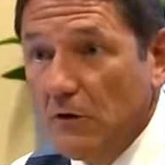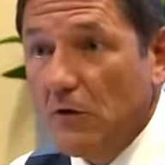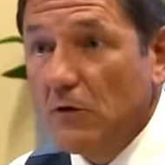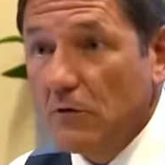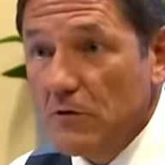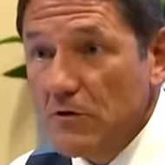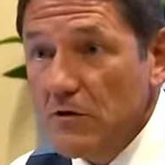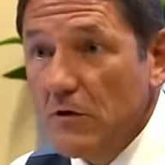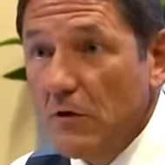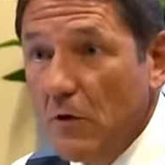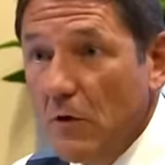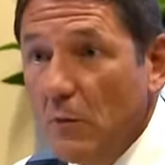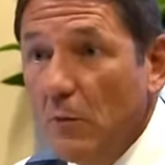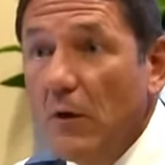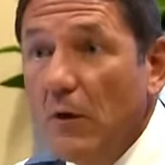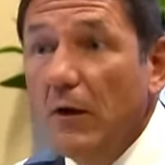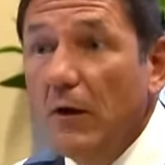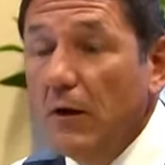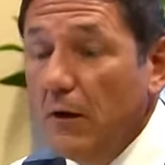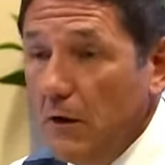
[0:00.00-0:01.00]
long term,
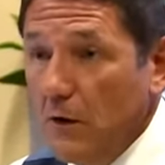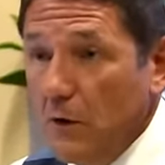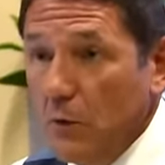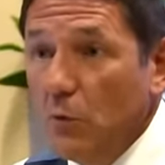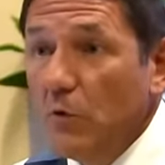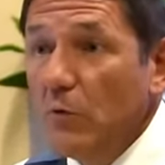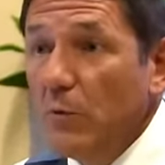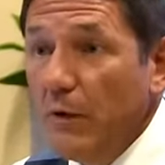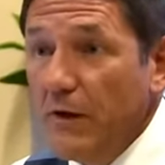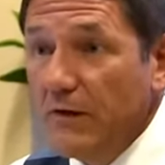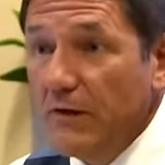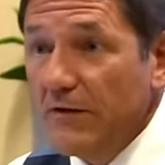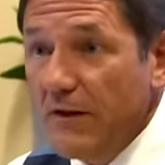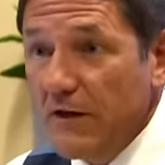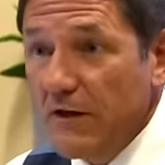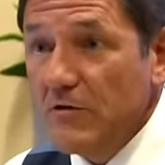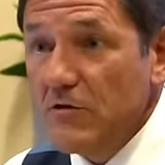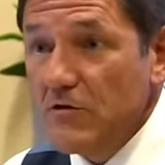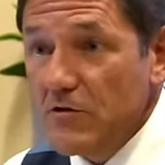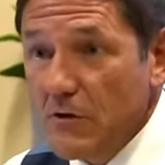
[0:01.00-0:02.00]
you would be in
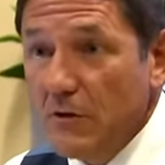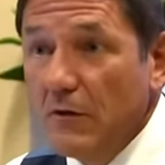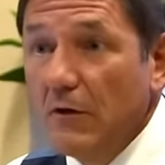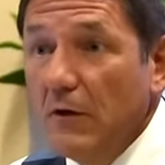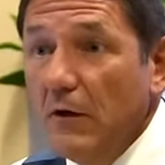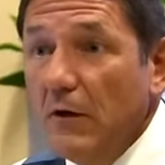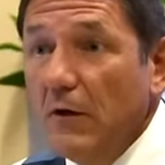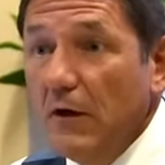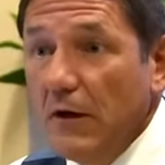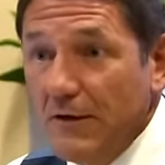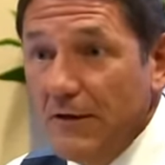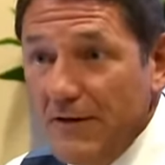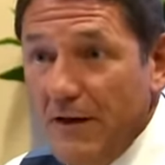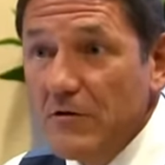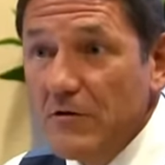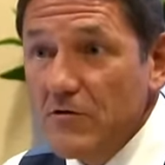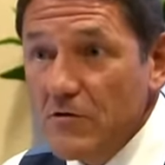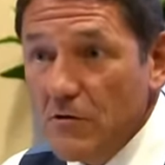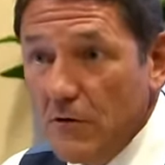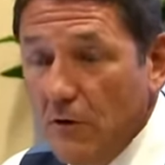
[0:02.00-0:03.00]
danger
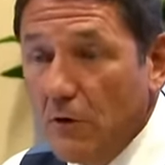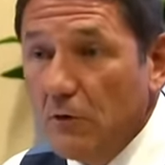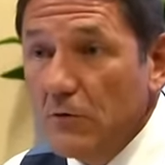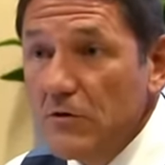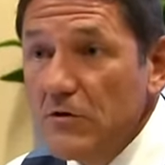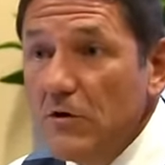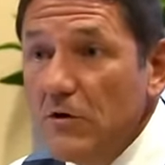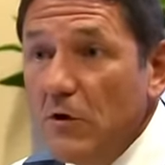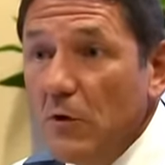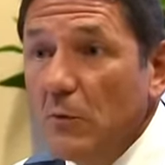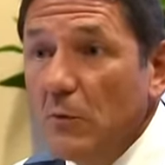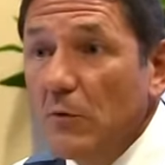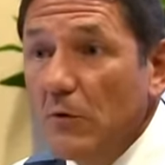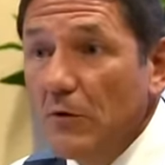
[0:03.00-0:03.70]
long term